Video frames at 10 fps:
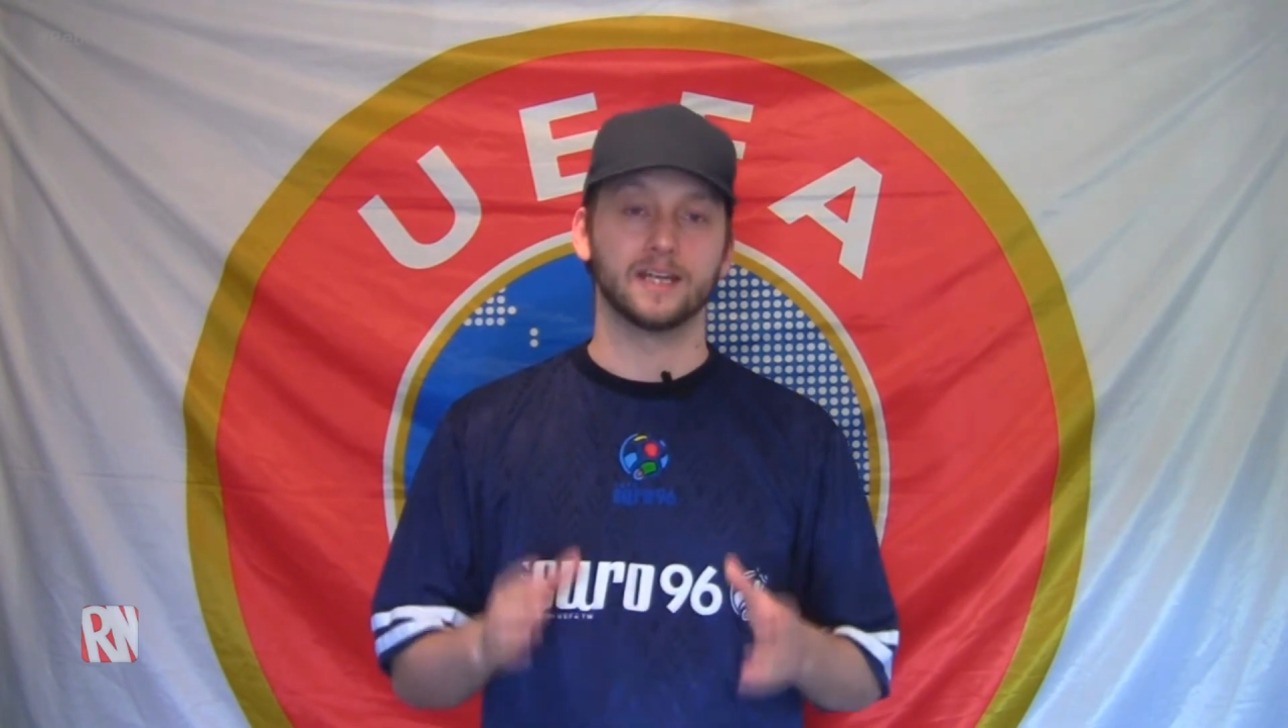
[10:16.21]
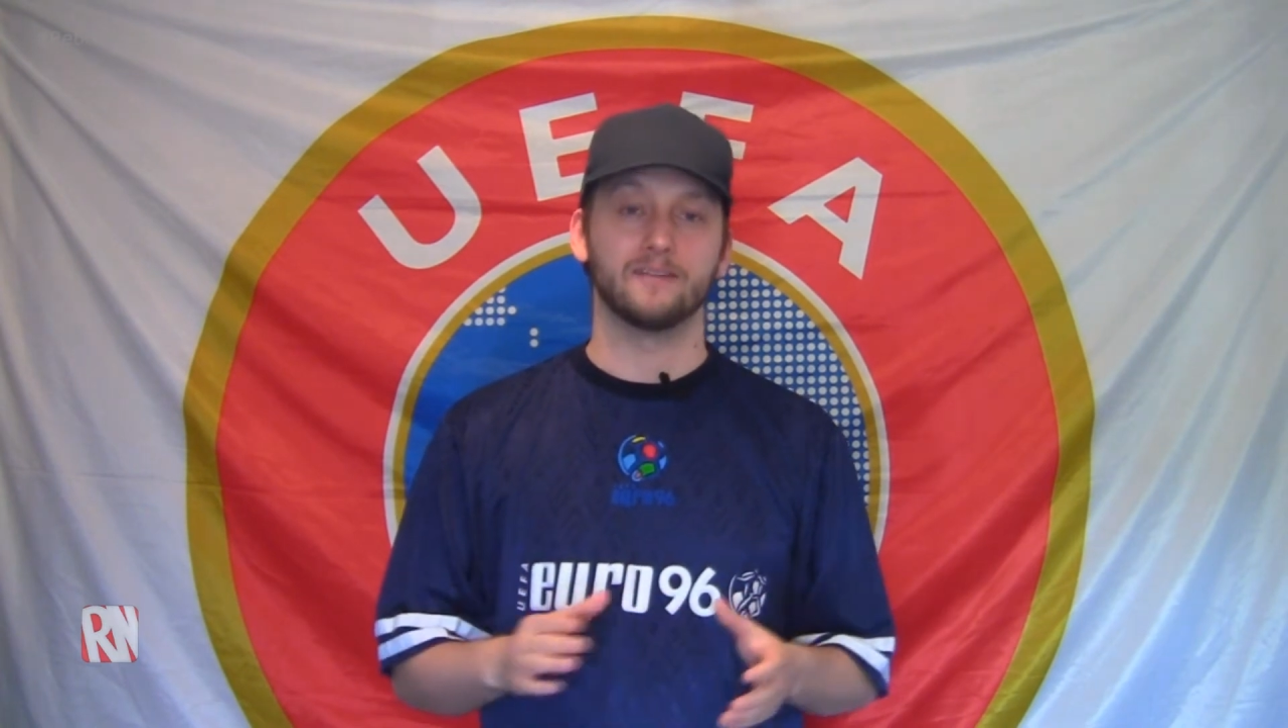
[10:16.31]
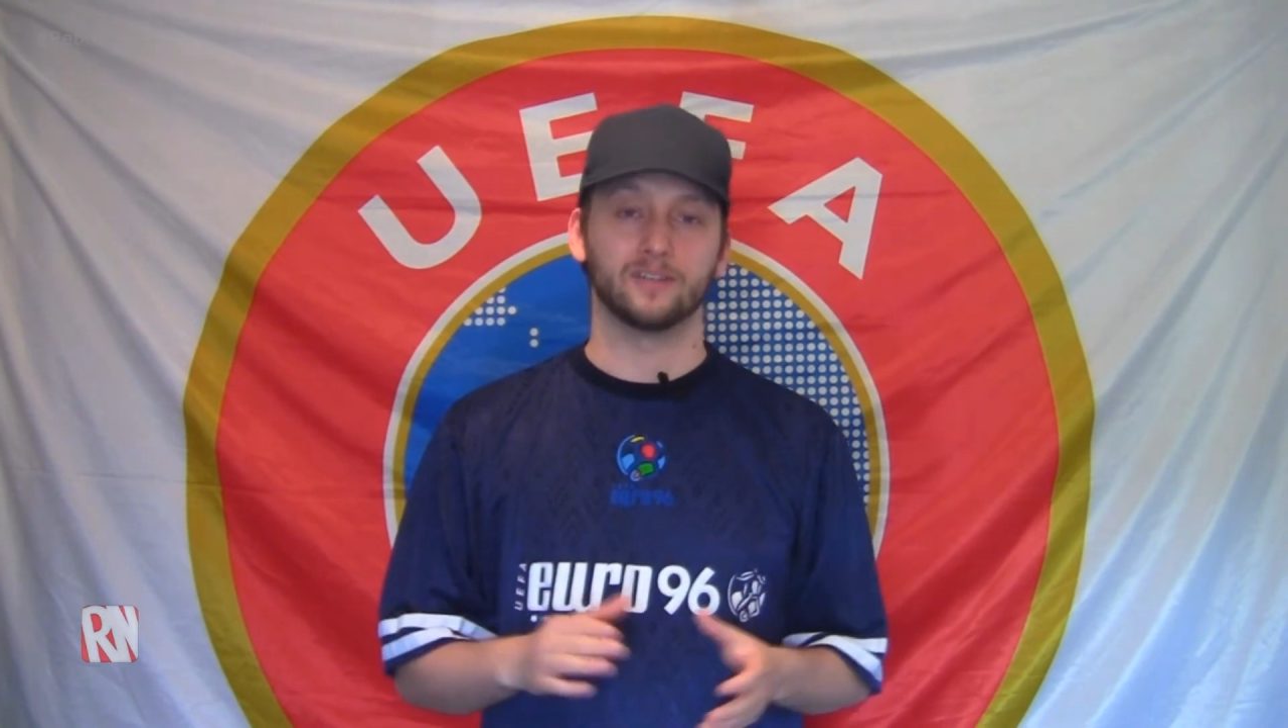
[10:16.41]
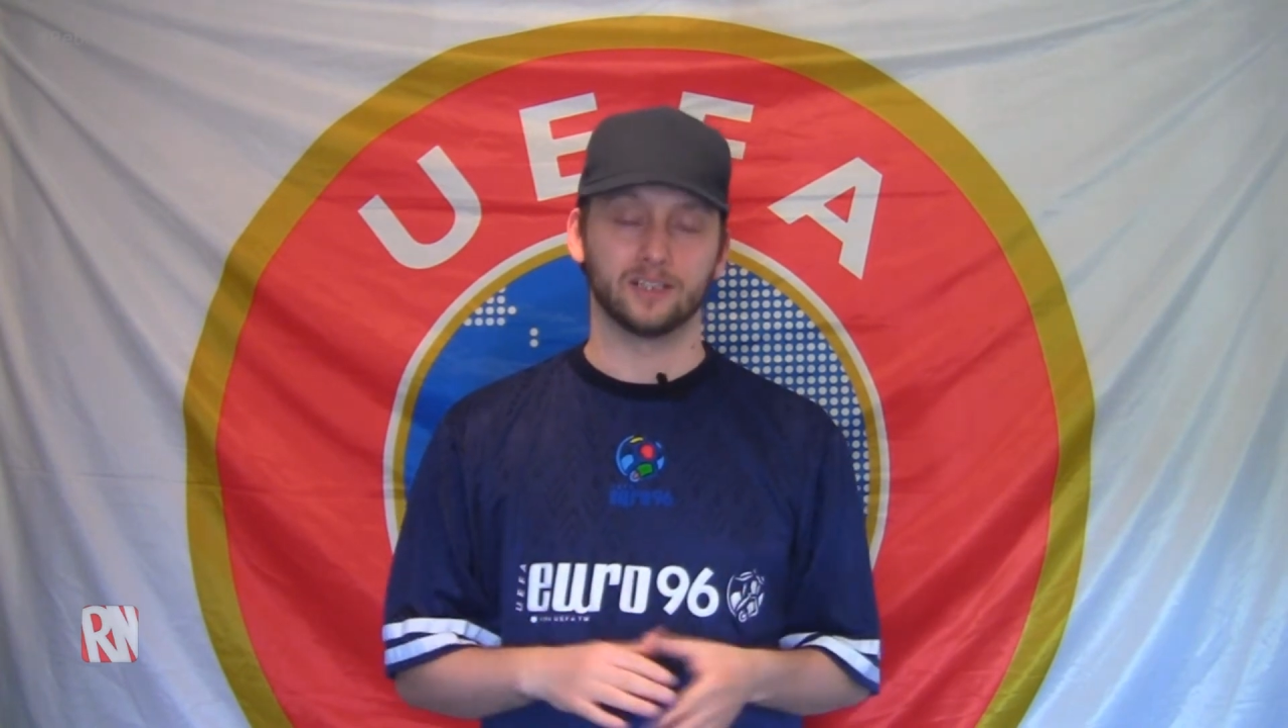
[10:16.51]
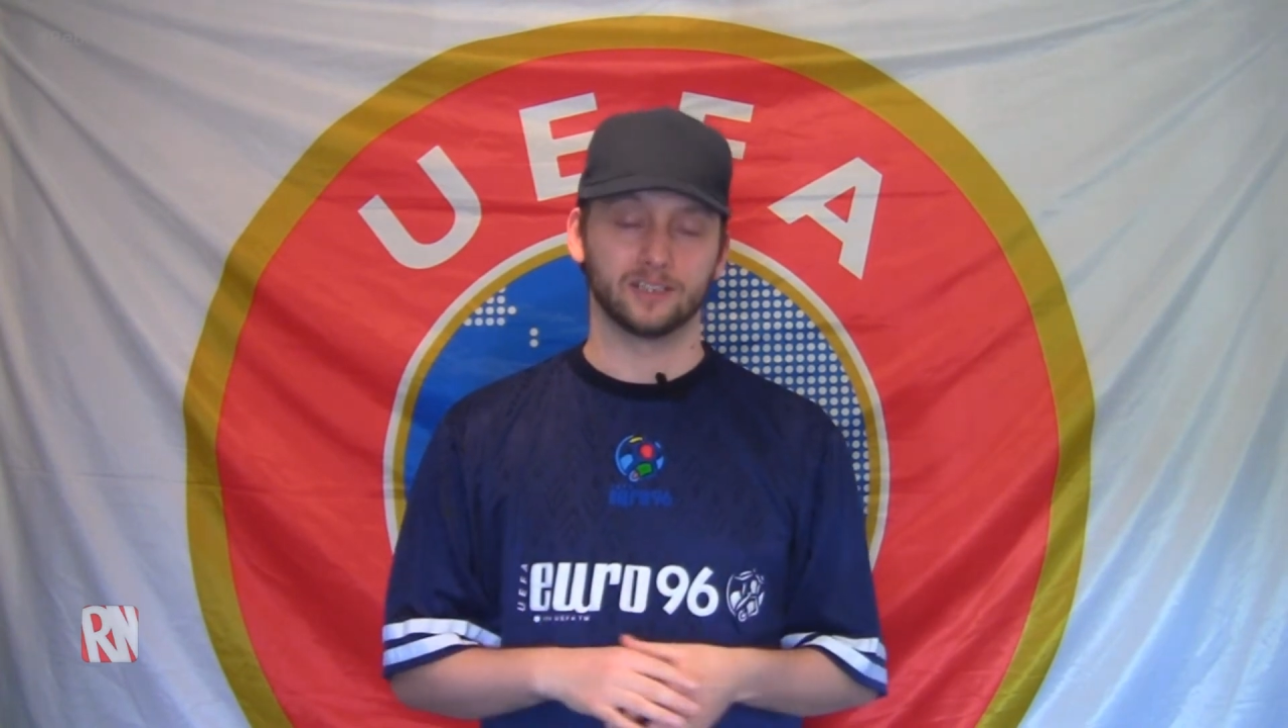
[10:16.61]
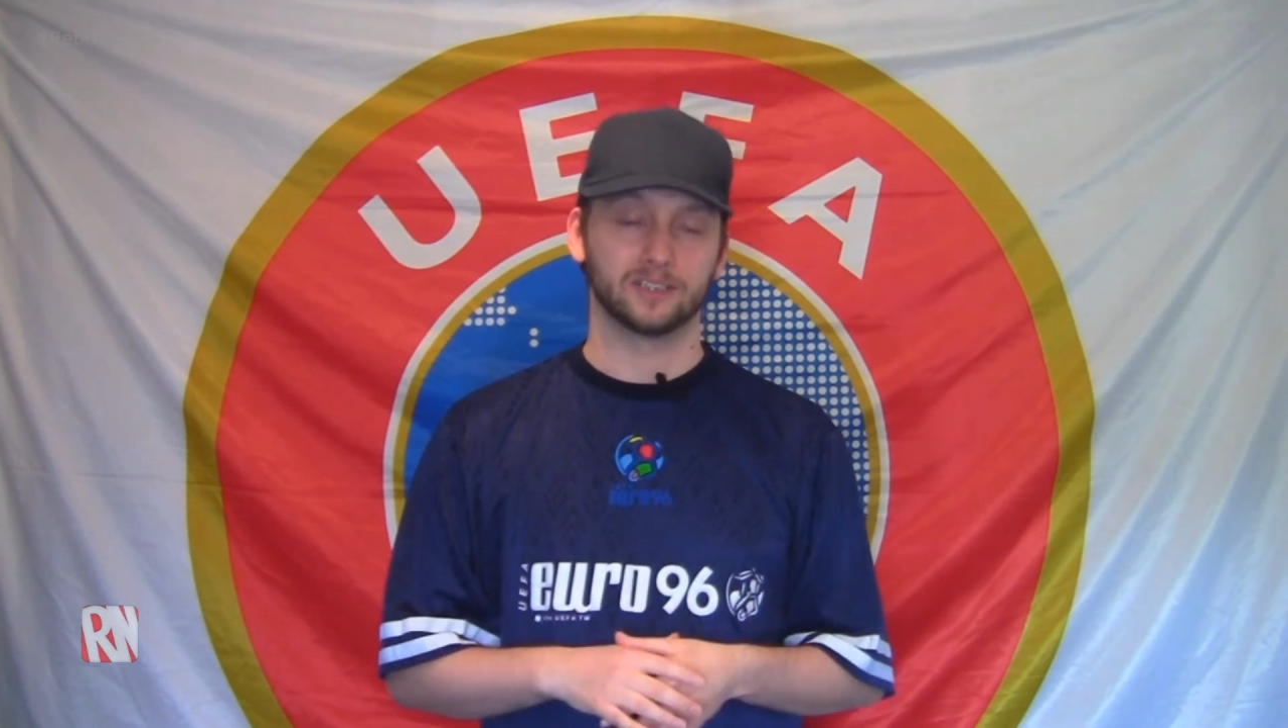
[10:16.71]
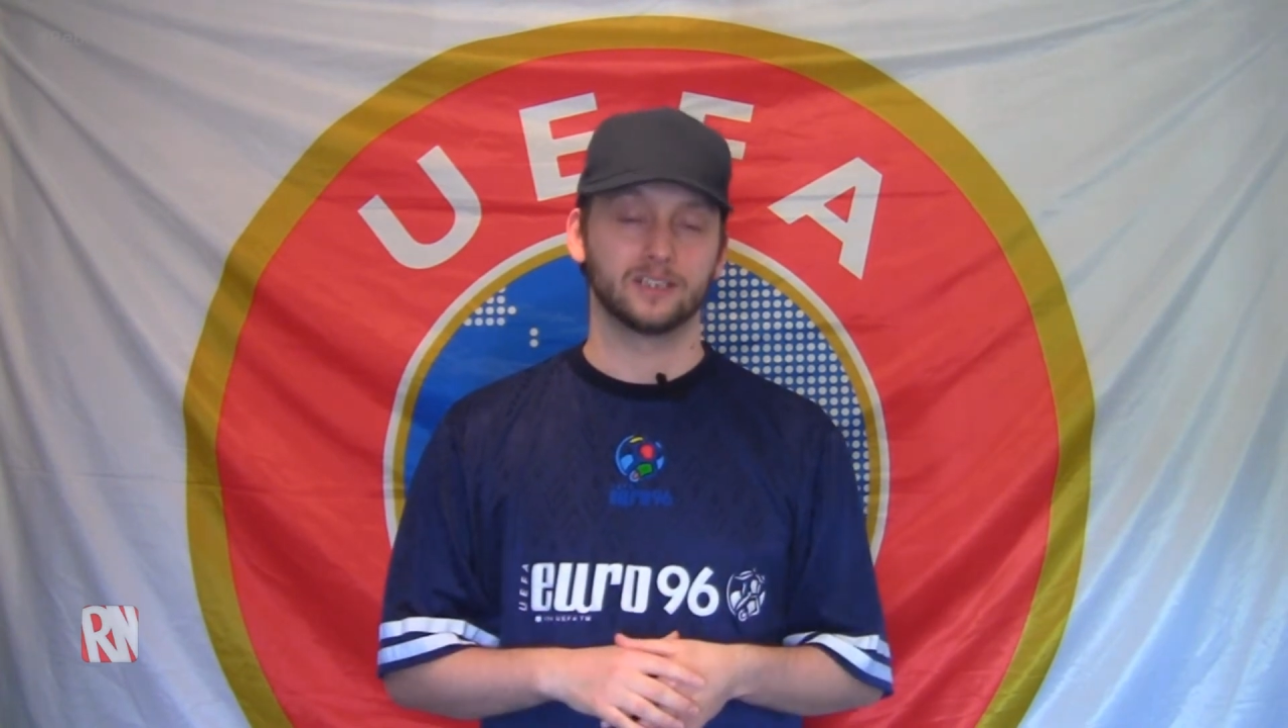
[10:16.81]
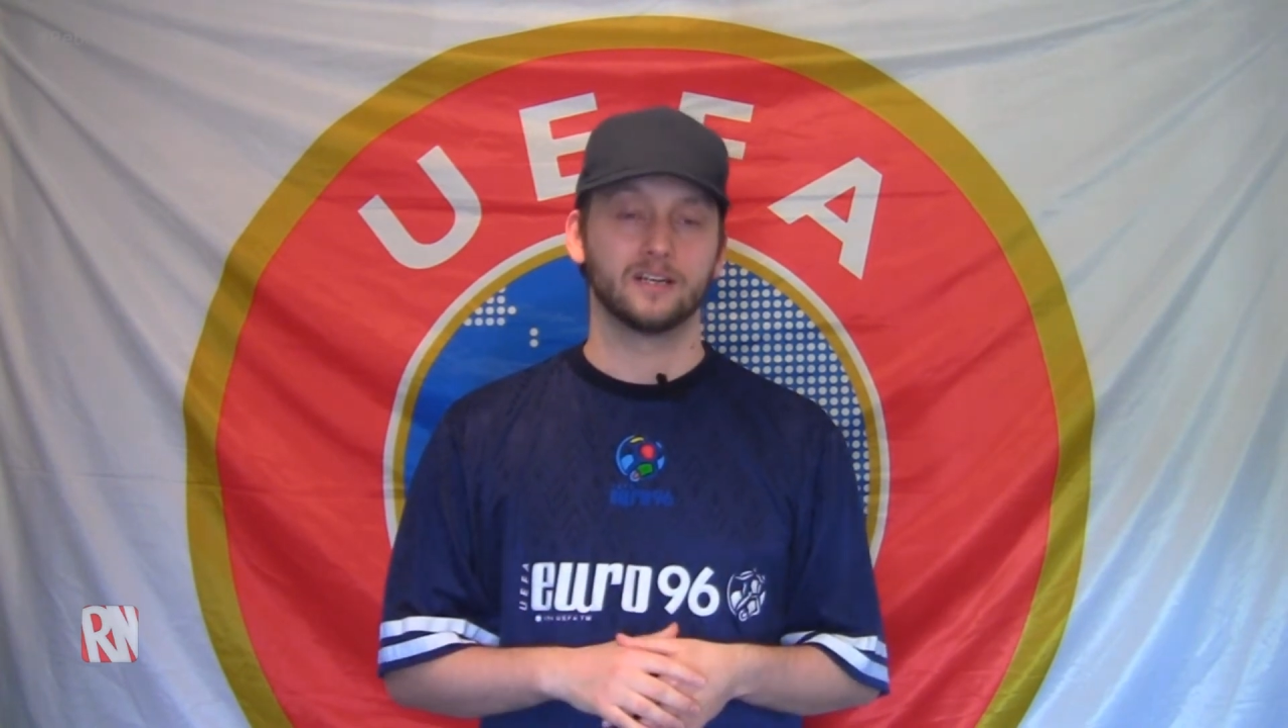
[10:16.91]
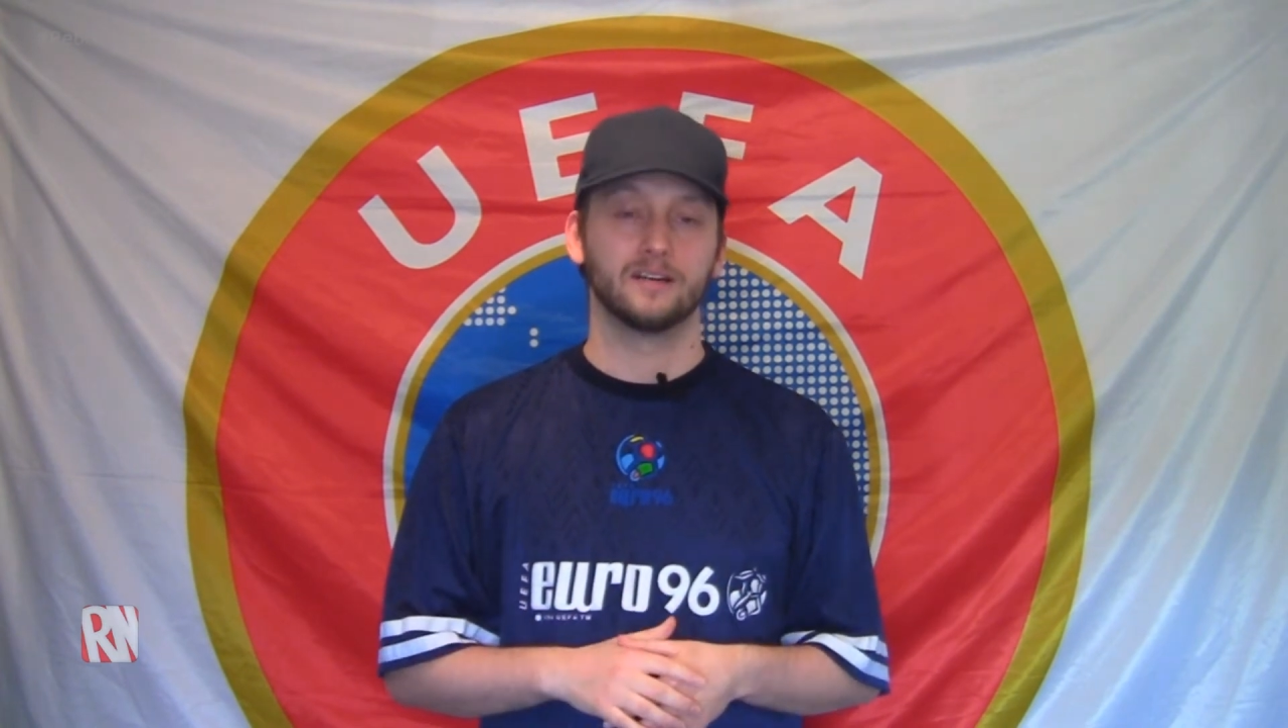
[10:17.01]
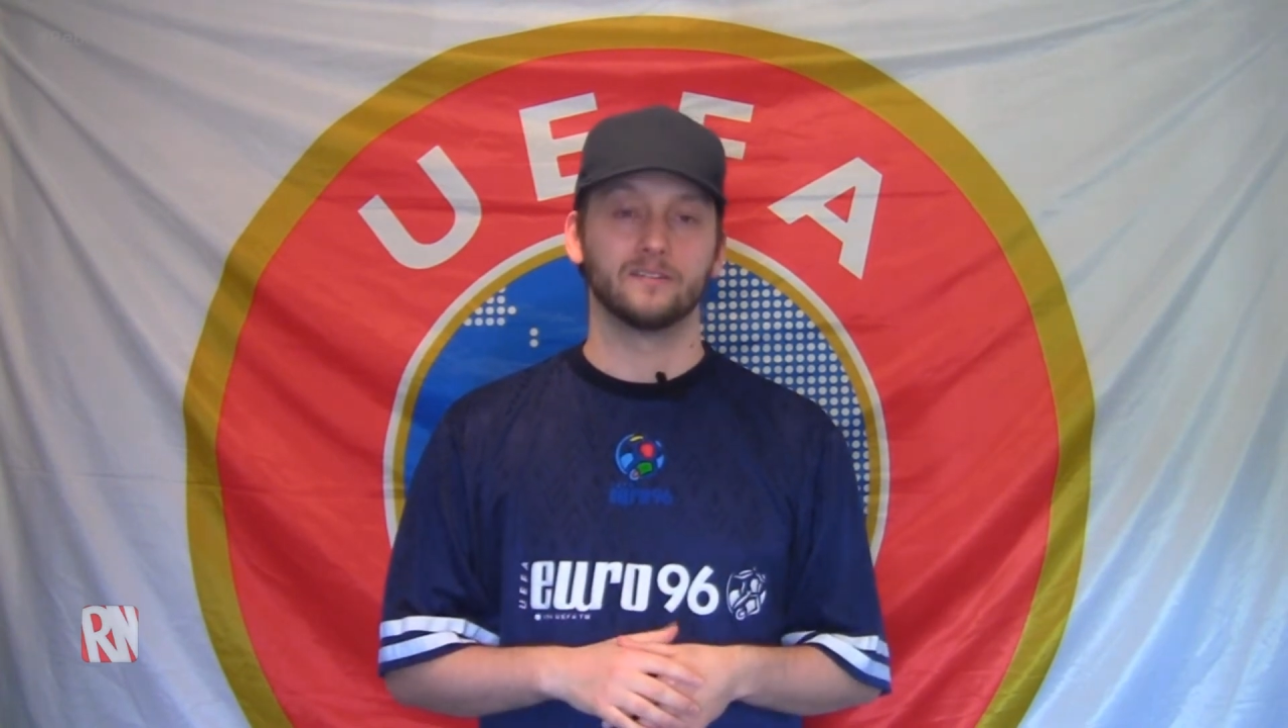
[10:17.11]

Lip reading: Netherlands